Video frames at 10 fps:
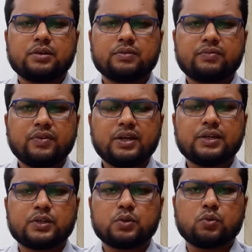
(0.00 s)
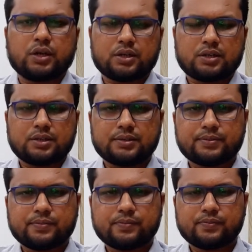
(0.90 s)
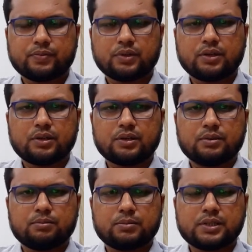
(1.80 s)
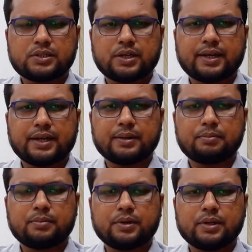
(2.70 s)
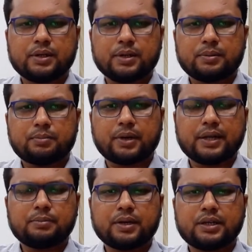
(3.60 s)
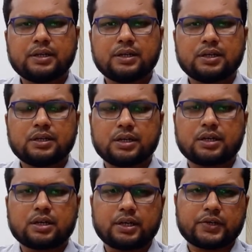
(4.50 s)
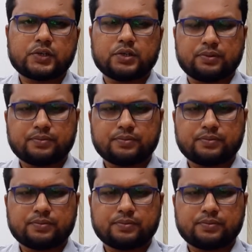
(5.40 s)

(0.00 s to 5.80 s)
field work, must have primary data collection.